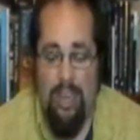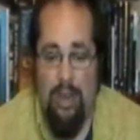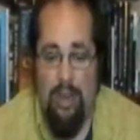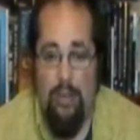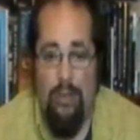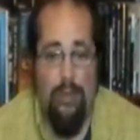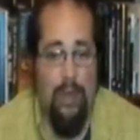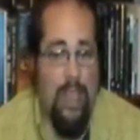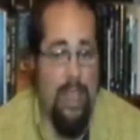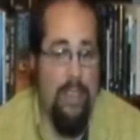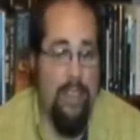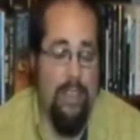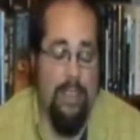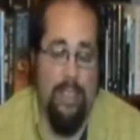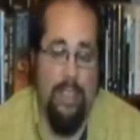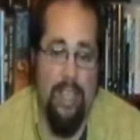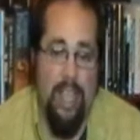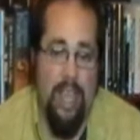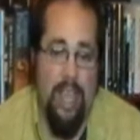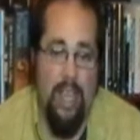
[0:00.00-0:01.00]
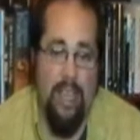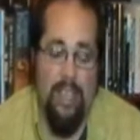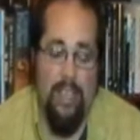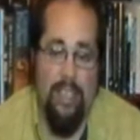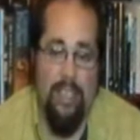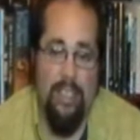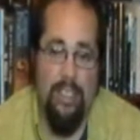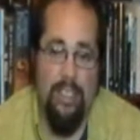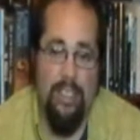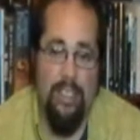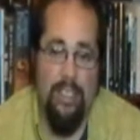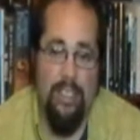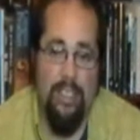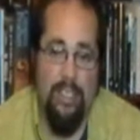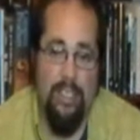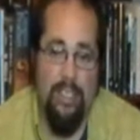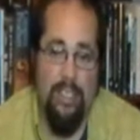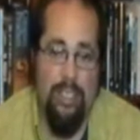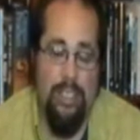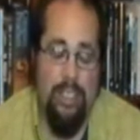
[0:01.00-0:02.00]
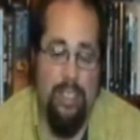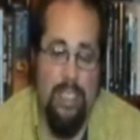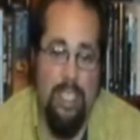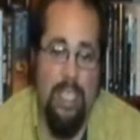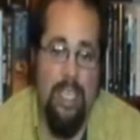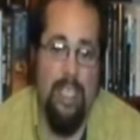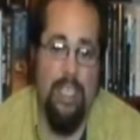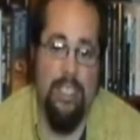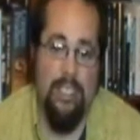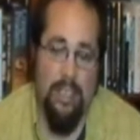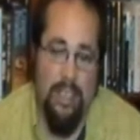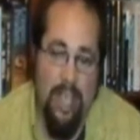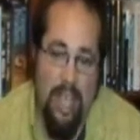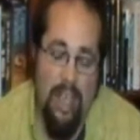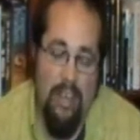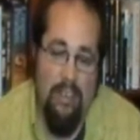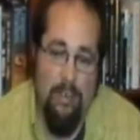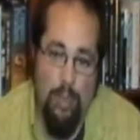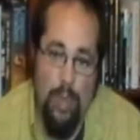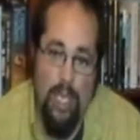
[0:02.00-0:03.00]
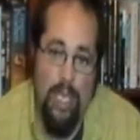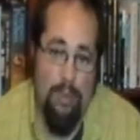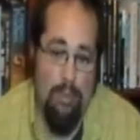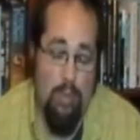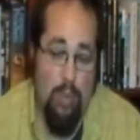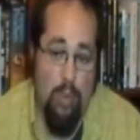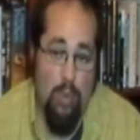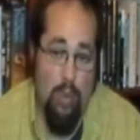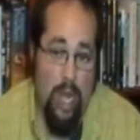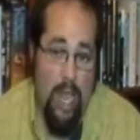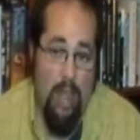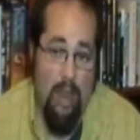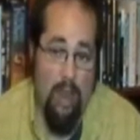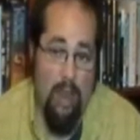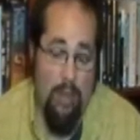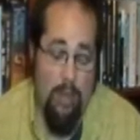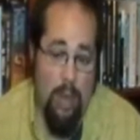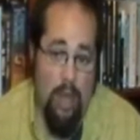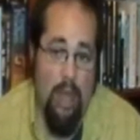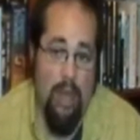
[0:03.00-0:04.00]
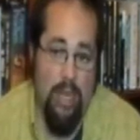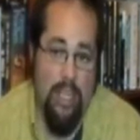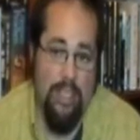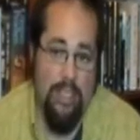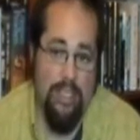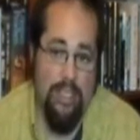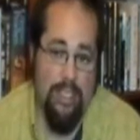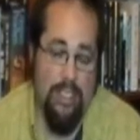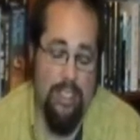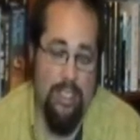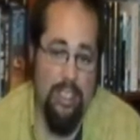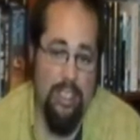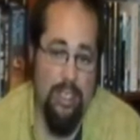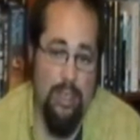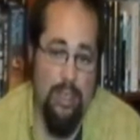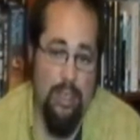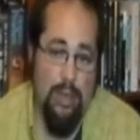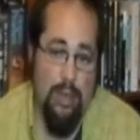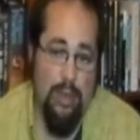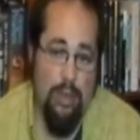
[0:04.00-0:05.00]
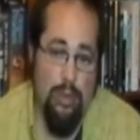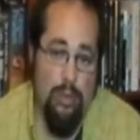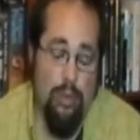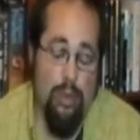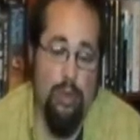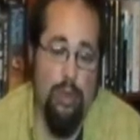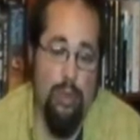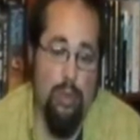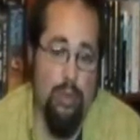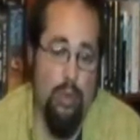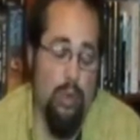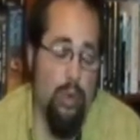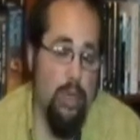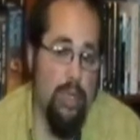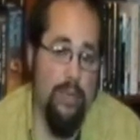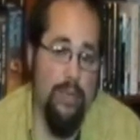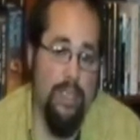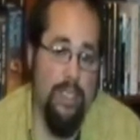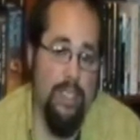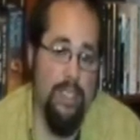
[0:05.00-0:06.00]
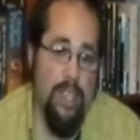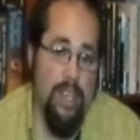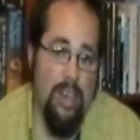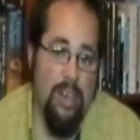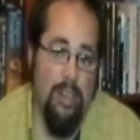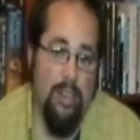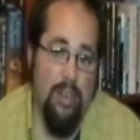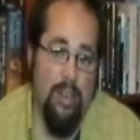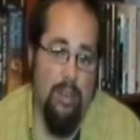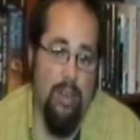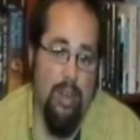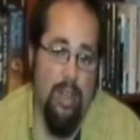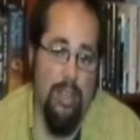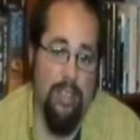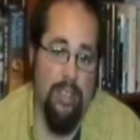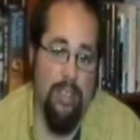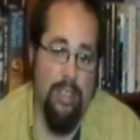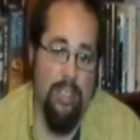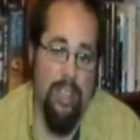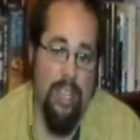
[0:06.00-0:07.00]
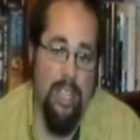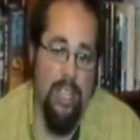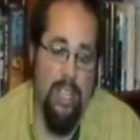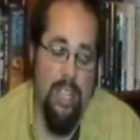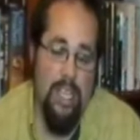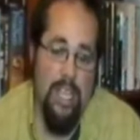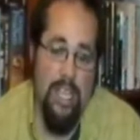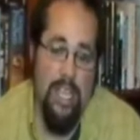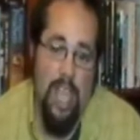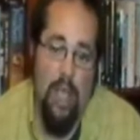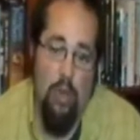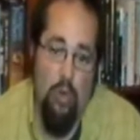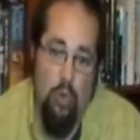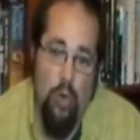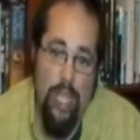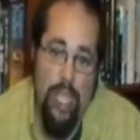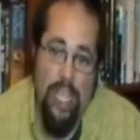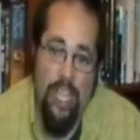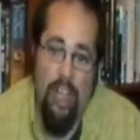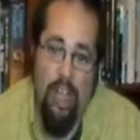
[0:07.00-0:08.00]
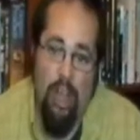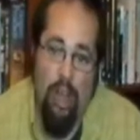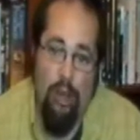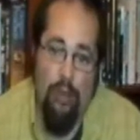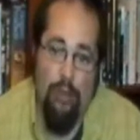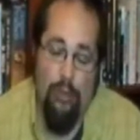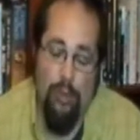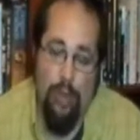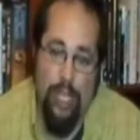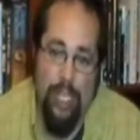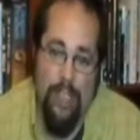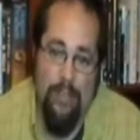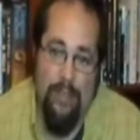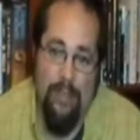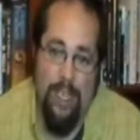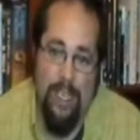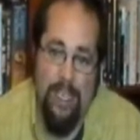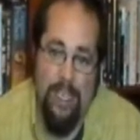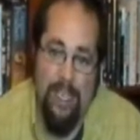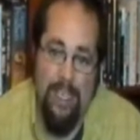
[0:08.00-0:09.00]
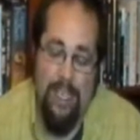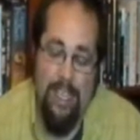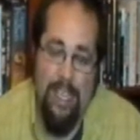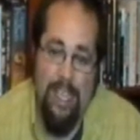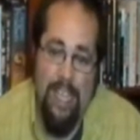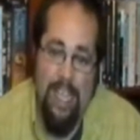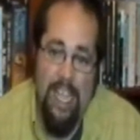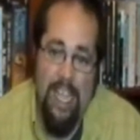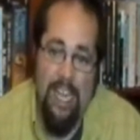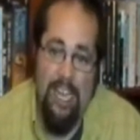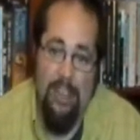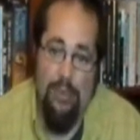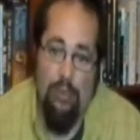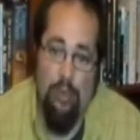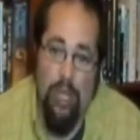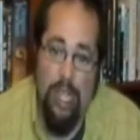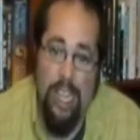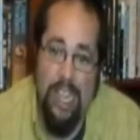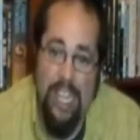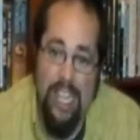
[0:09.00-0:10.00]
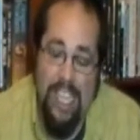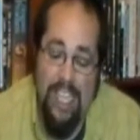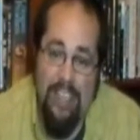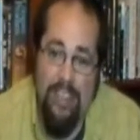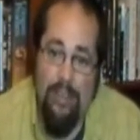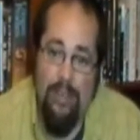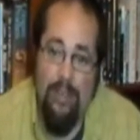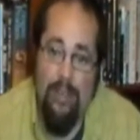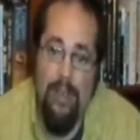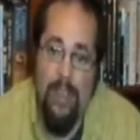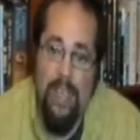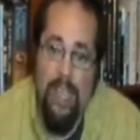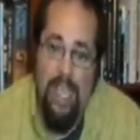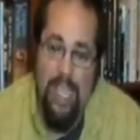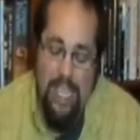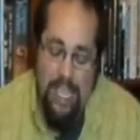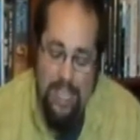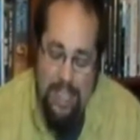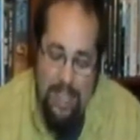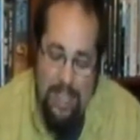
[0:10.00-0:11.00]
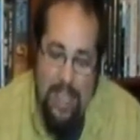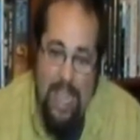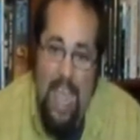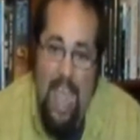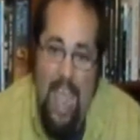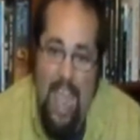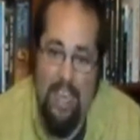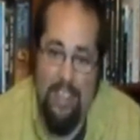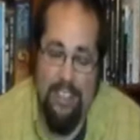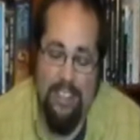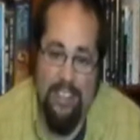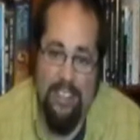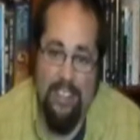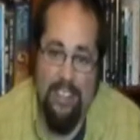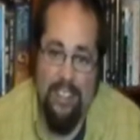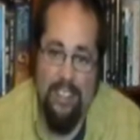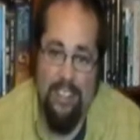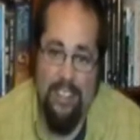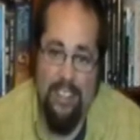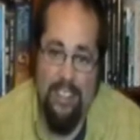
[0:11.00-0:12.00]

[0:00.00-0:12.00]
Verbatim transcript: And our faith in God should see His love being poured out upon us through the work of his Son on the cross, and that we are forgiven. And if we live in that,